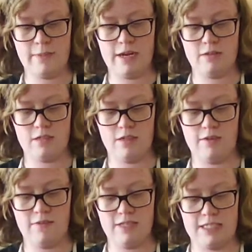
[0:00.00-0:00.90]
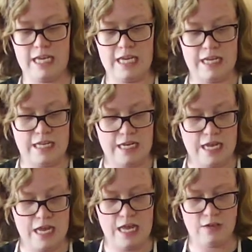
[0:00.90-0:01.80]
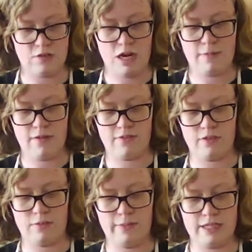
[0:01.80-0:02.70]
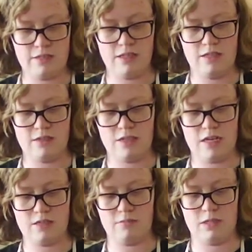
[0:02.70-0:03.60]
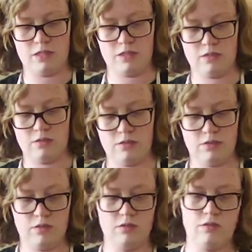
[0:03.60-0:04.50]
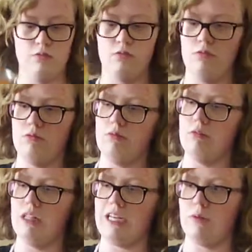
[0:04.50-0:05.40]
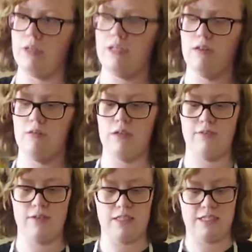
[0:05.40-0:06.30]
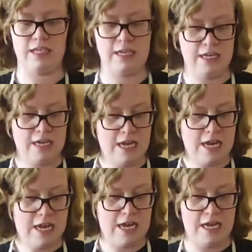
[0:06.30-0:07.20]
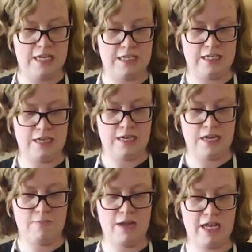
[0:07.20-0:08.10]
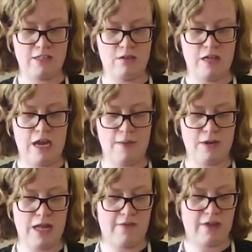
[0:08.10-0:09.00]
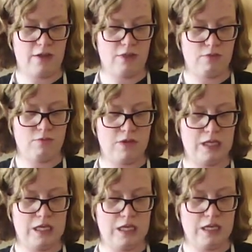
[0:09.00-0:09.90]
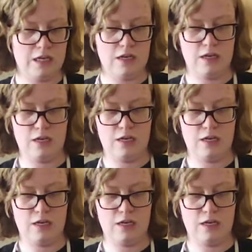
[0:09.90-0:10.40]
some out of this can and dry them off a little bit so that there's not so much liquid, whatever it's in, and make it so that I'm going to have like 3